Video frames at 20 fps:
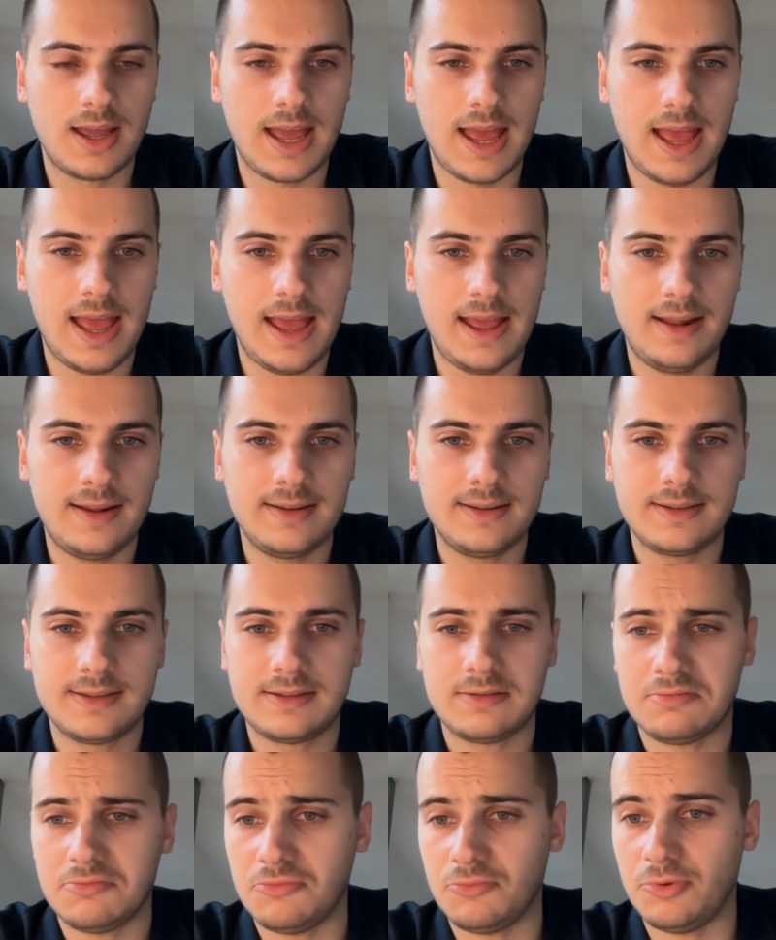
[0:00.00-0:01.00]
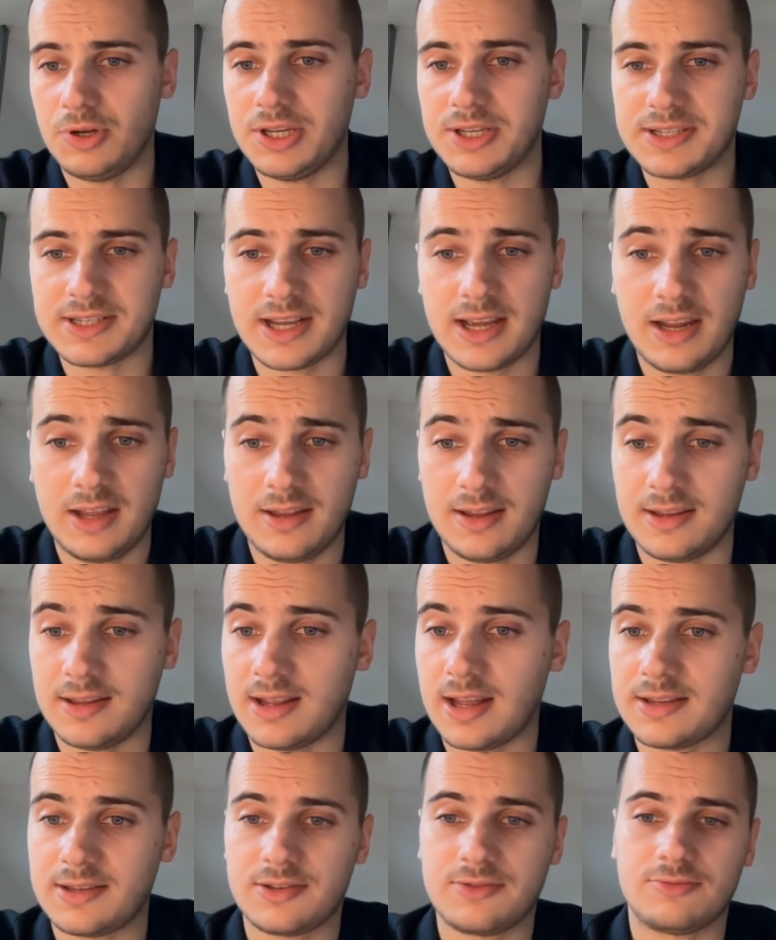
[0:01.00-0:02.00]
And we decided, and
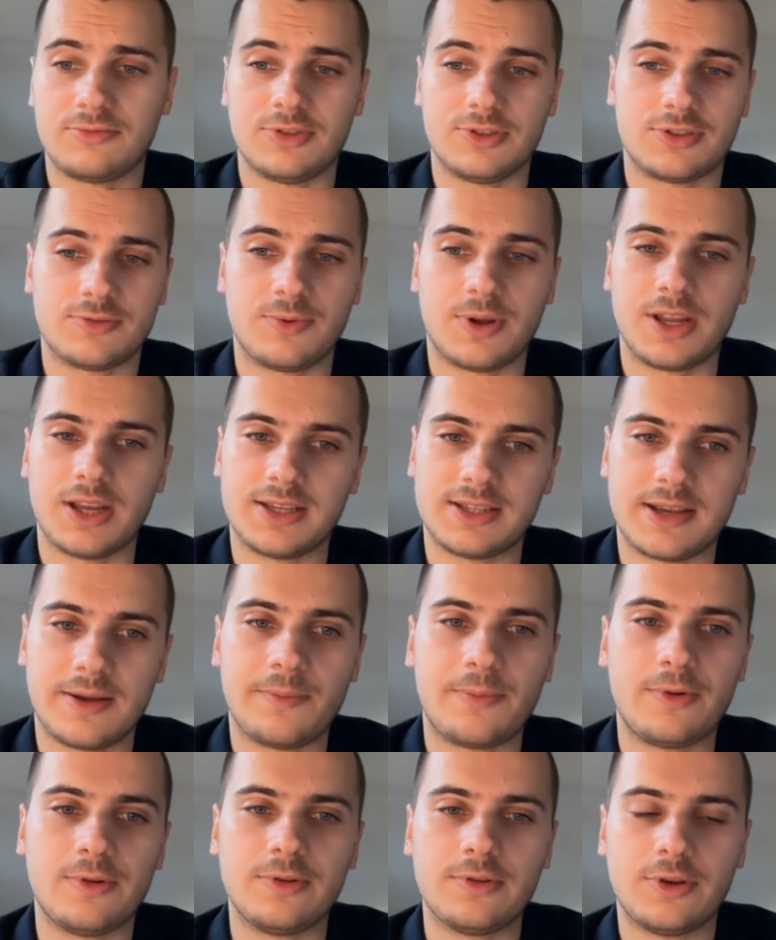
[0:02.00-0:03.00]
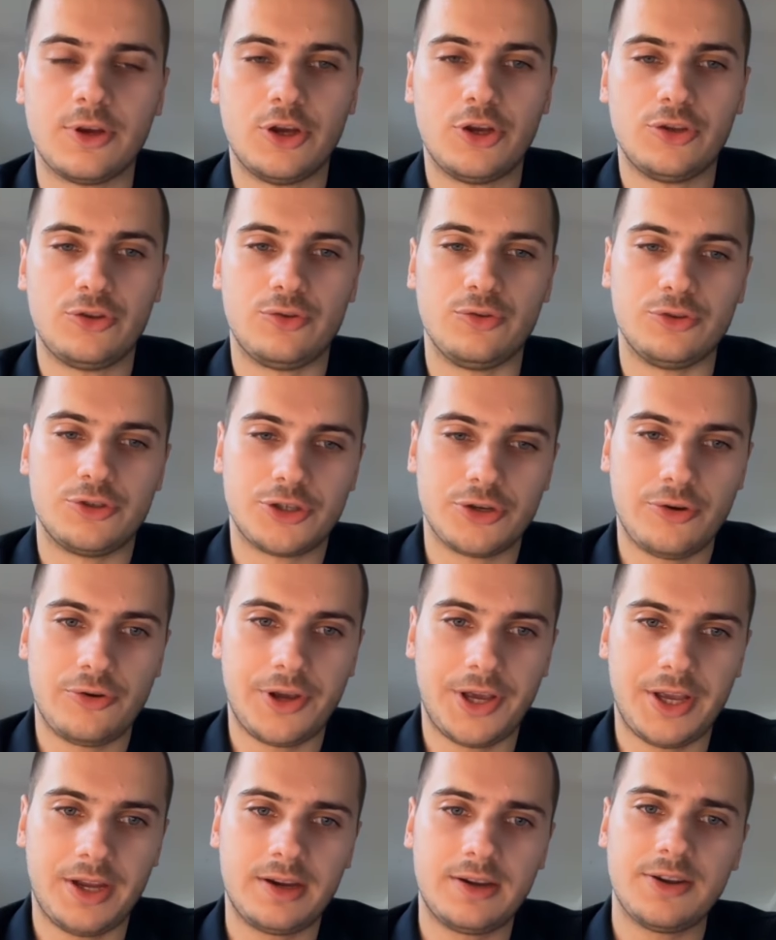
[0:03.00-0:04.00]
that's just one example, to show
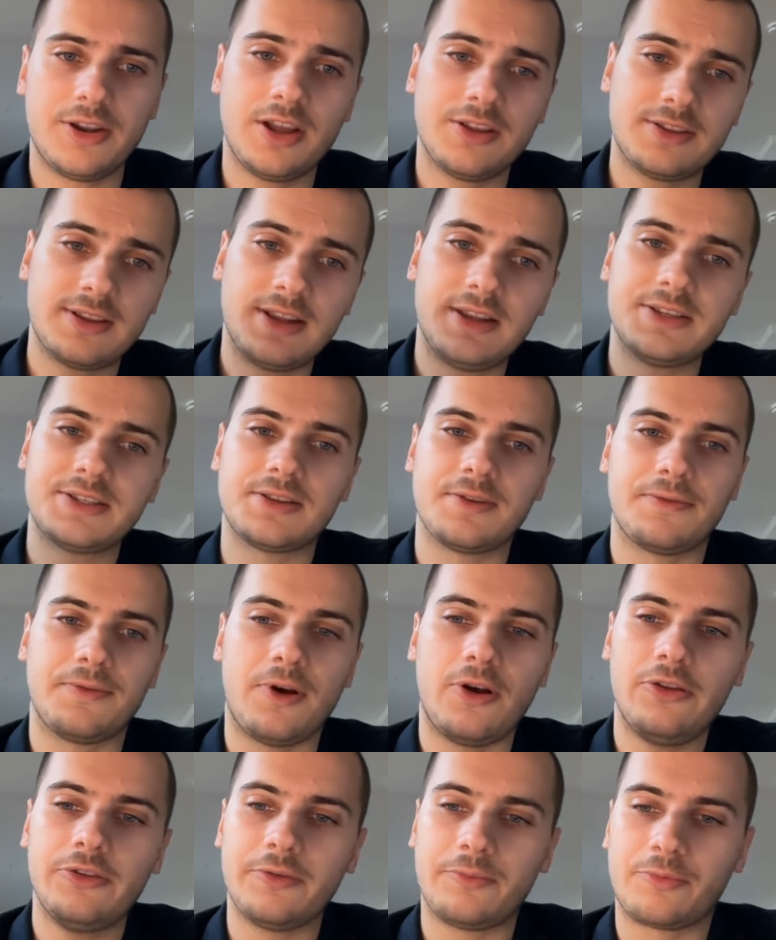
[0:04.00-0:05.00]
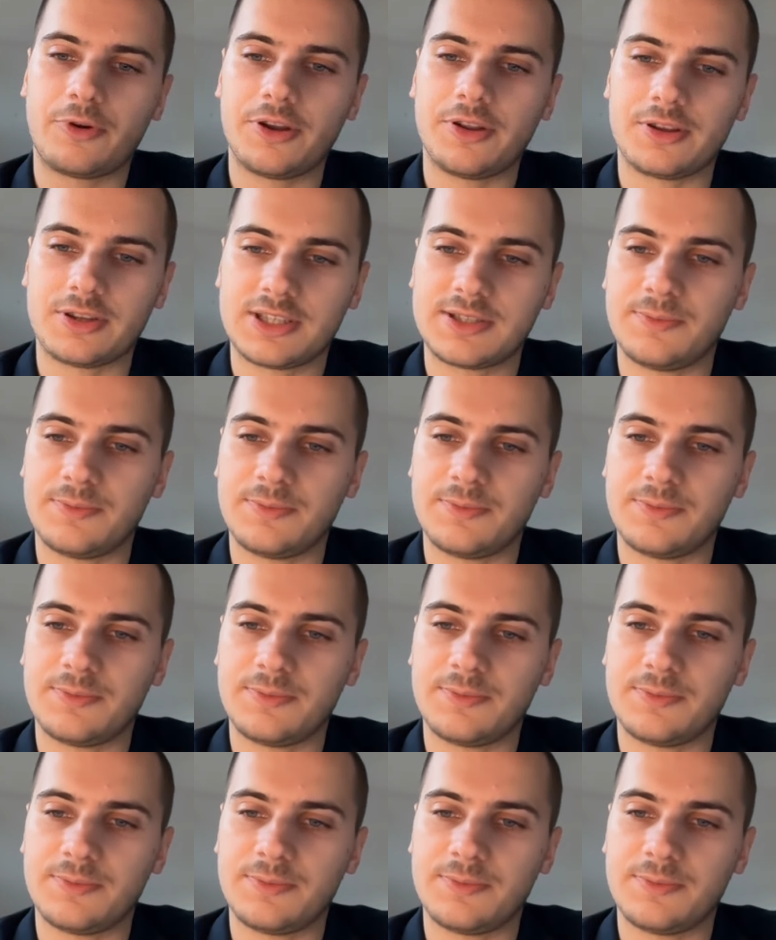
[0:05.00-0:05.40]
here not a list of all the products,